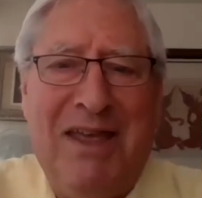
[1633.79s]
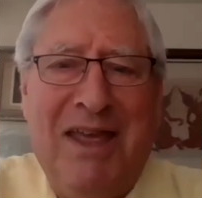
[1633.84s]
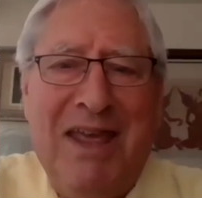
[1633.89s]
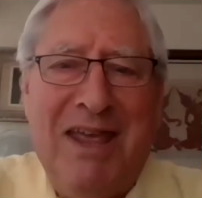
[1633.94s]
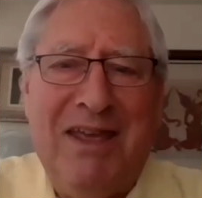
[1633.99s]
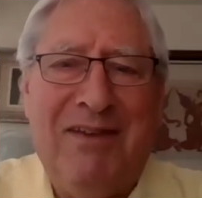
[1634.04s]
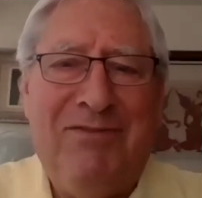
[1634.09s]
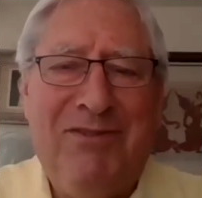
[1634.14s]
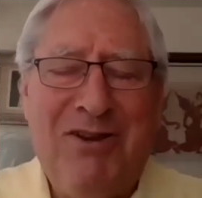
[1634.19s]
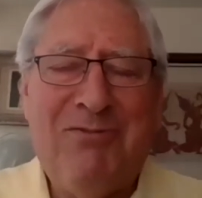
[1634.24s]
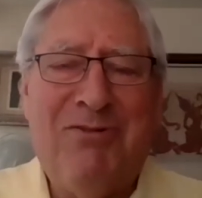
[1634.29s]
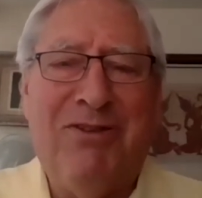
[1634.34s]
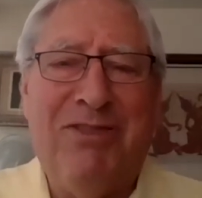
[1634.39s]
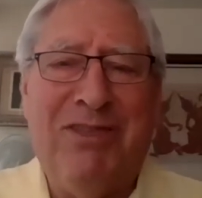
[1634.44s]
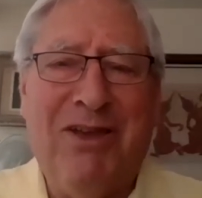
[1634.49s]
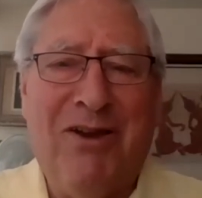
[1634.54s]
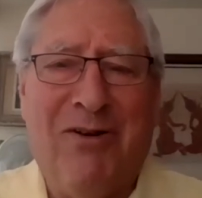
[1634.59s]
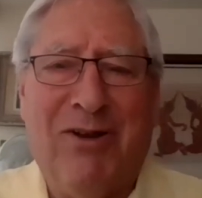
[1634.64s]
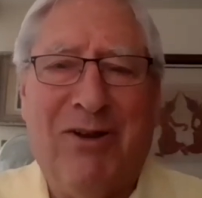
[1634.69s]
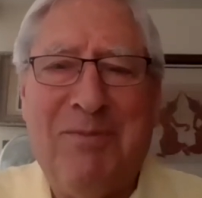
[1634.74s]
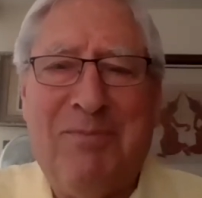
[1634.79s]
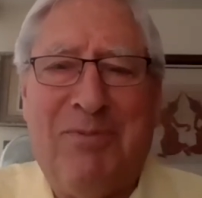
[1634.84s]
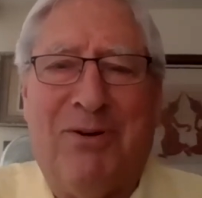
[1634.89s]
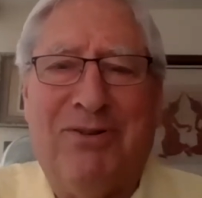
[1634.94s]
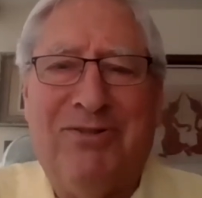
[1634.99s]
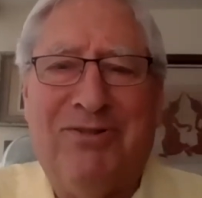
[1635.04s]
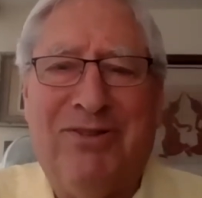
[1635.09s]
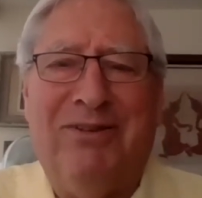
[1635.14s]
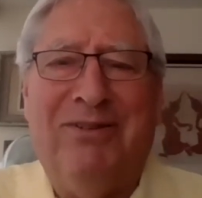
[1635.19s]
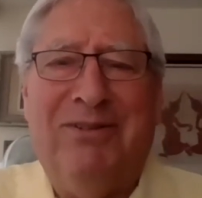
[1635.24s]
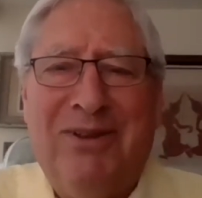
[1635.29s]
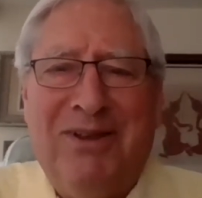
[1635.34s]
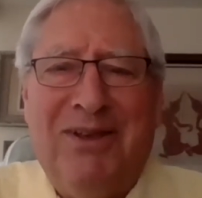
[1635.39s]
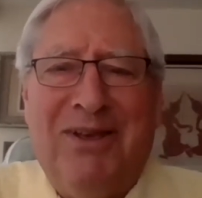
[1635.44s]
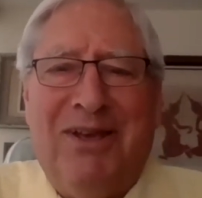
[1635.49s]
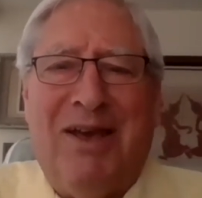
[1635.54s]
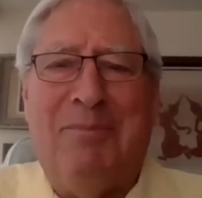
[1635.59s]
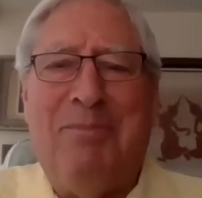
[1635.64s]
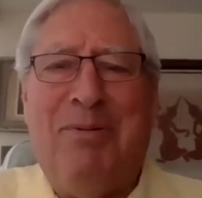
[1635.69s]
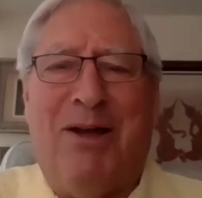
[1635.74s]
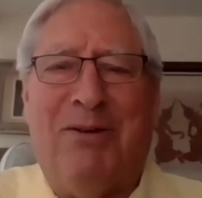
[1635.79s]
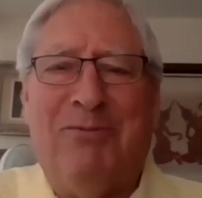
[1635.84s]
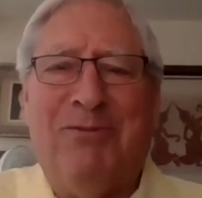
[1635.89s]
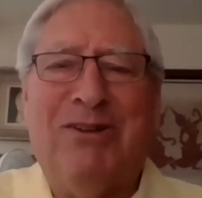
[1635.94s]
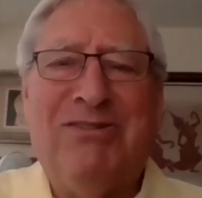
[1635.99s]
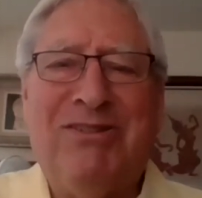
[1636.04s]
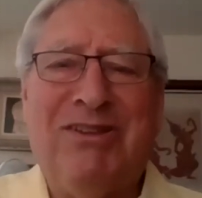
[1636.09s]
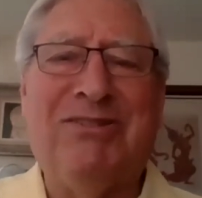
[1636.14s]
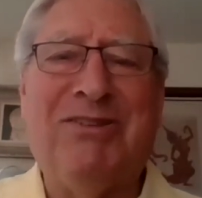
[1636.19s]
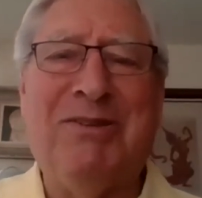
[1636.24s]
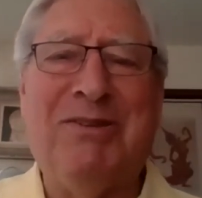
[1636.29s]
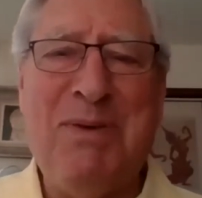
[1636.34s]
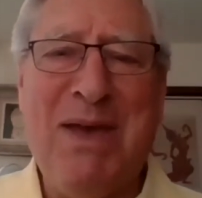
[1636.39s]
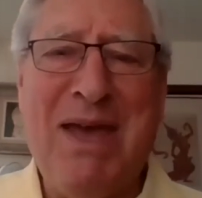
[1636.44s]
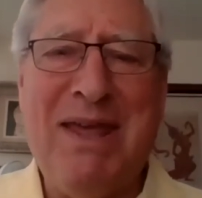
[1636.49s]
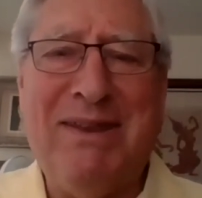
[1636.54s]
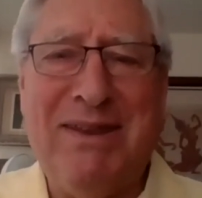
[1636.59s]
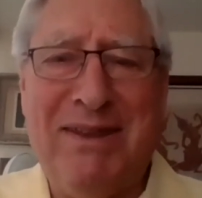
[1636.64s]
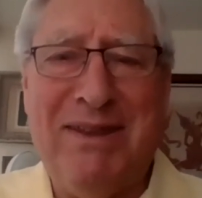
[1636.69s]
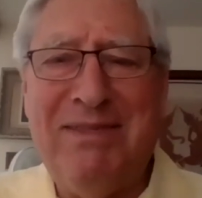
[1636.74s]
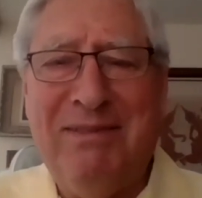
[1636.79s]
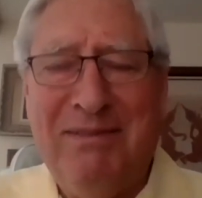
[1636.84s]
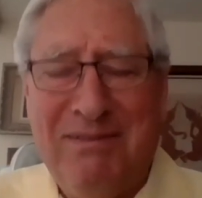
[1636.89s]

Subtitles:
If you were the only person upon which this depended,